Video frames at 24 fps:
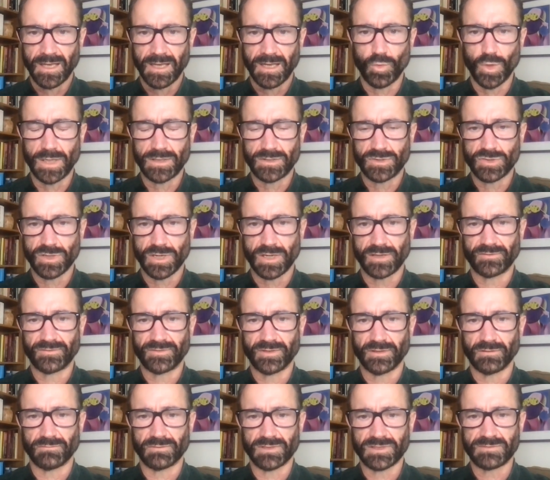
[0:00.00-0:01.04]
what drugs
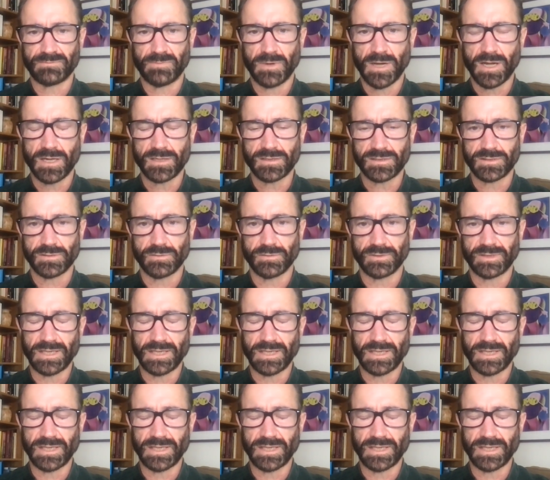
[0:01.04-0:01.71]
they'll respond to,